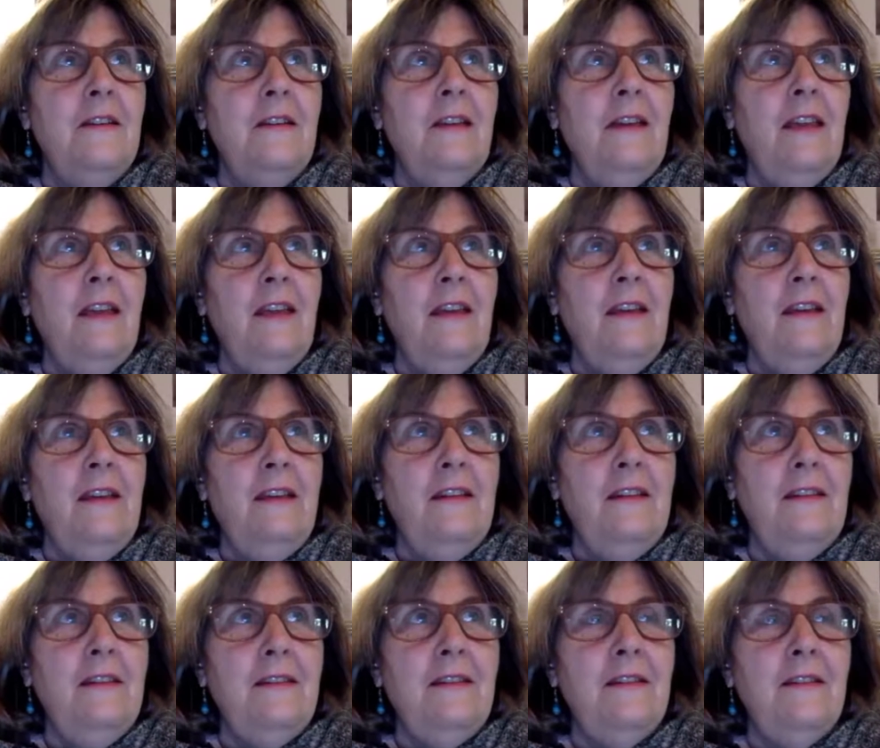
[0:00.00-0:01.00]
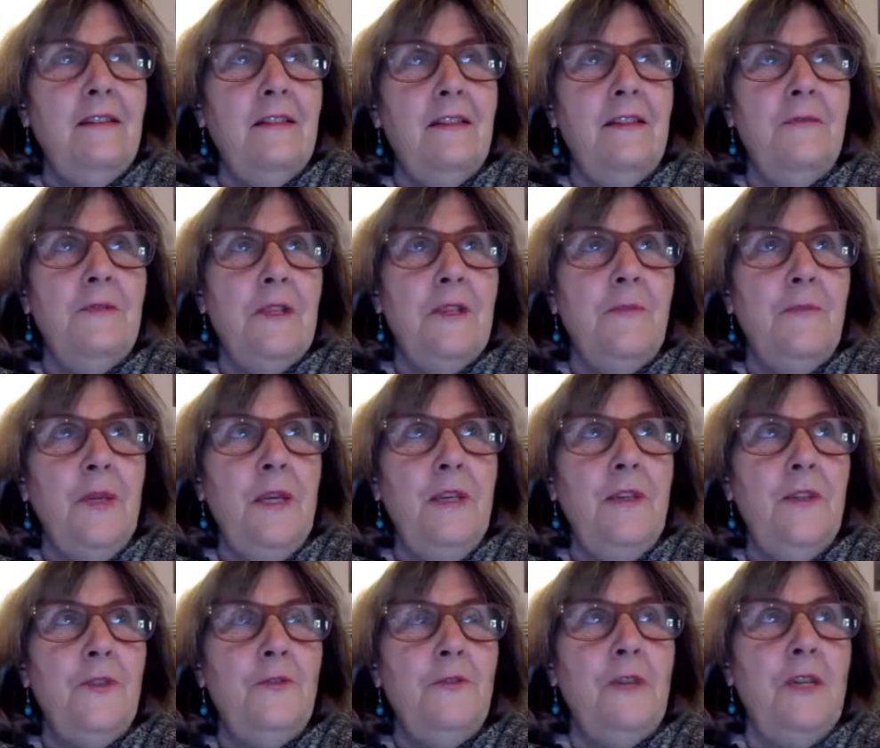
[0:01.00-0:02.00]
and it was a
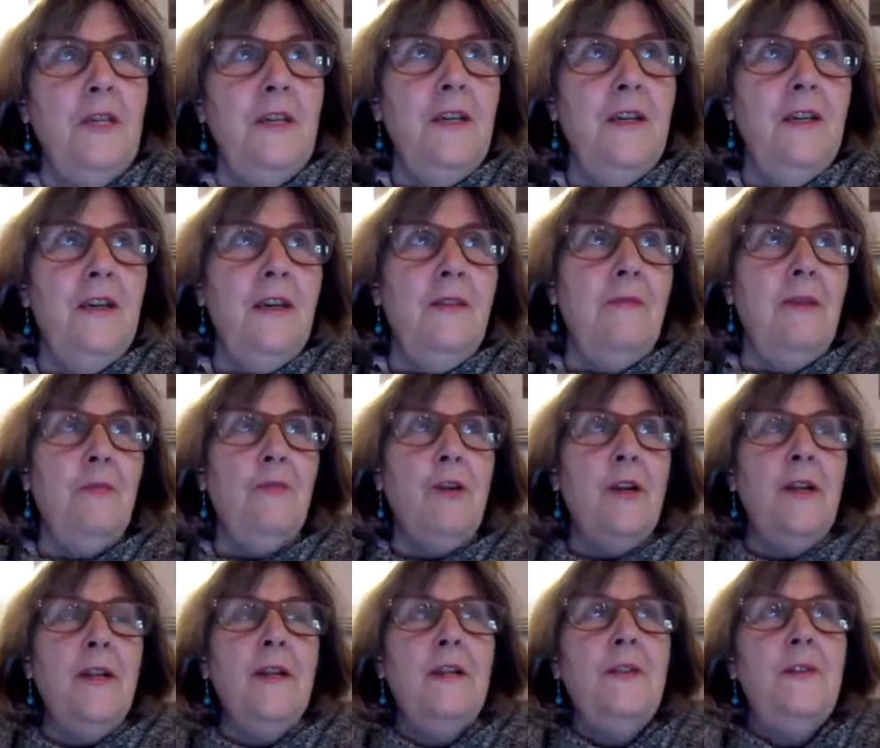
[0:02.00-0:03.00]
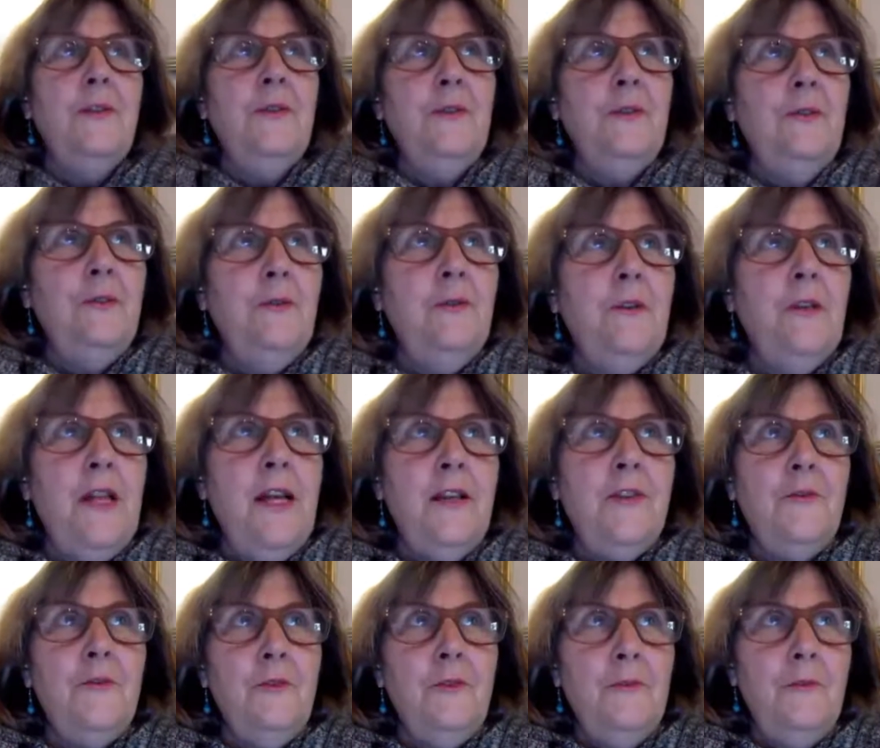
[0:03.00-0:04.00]
peace tree, and we brought it to
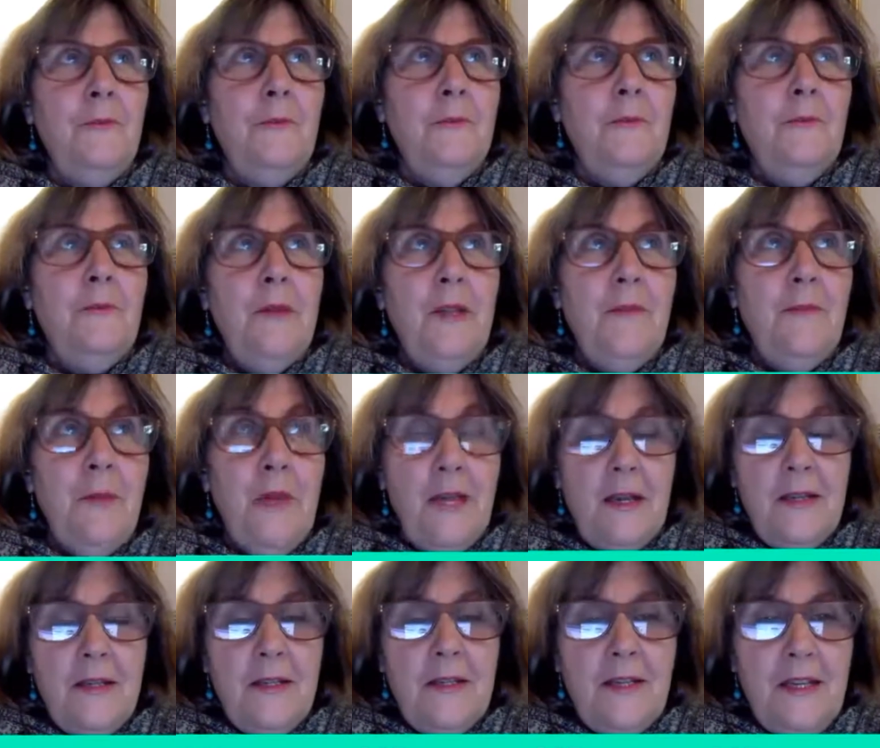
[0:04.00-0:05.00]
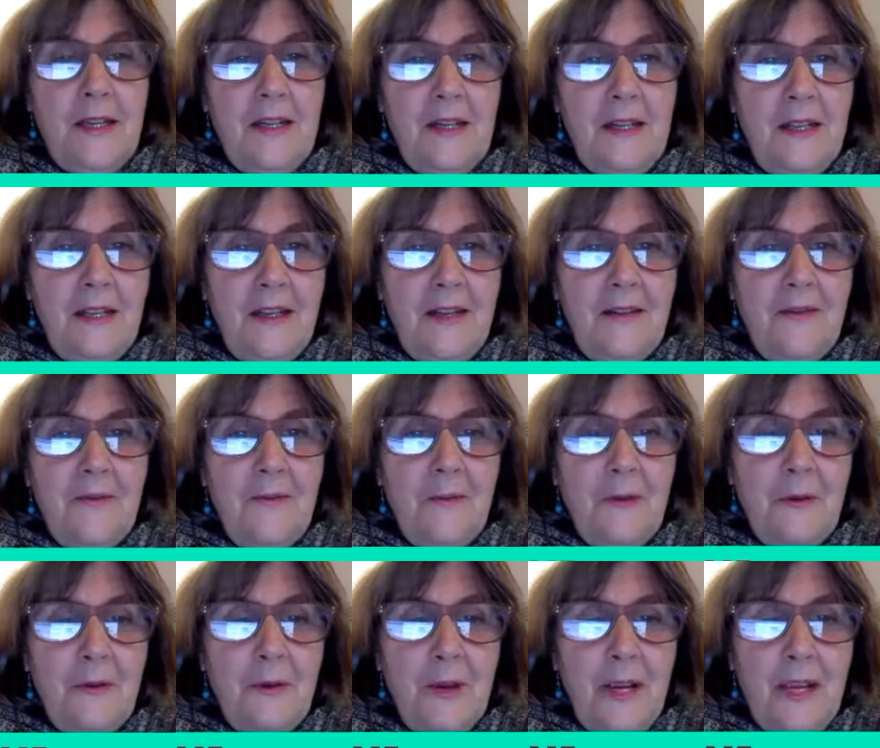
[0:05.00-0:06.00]
classroom in Pakistan, and
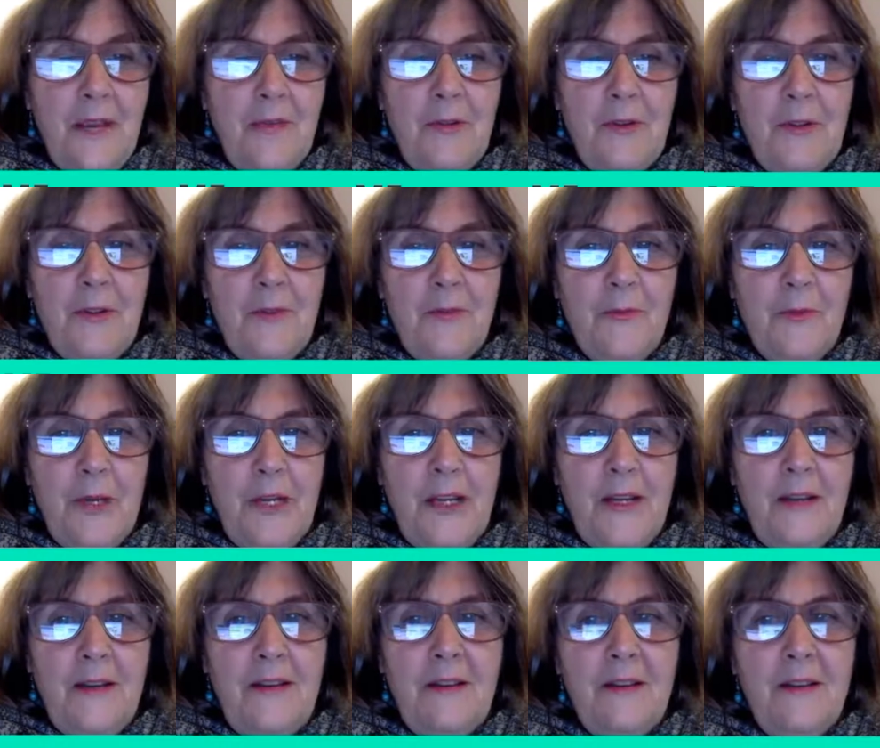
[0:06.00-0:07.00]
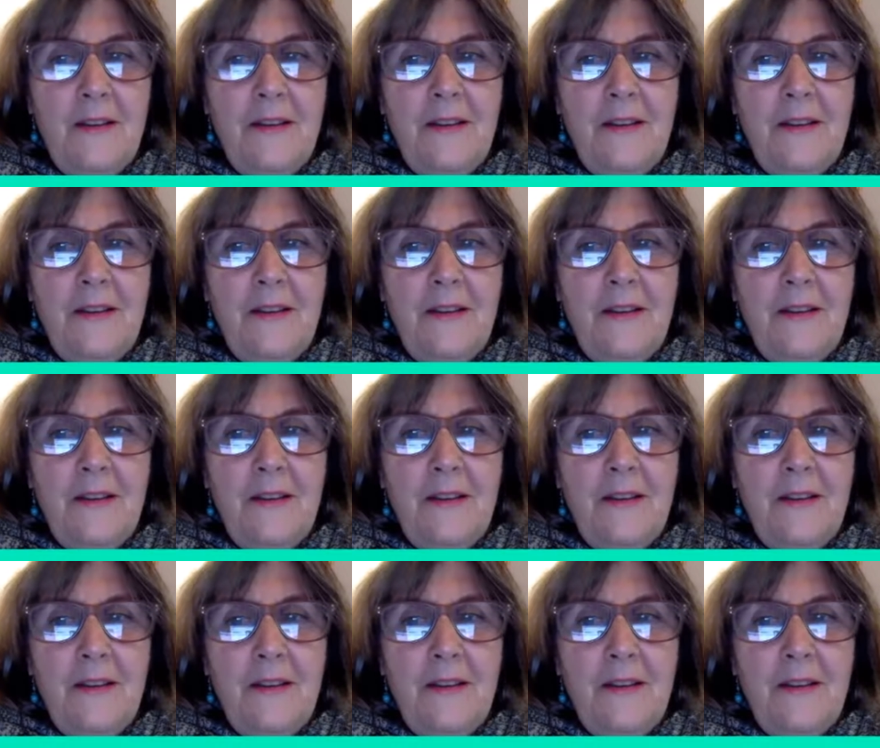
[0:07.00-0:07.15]
we were able to bring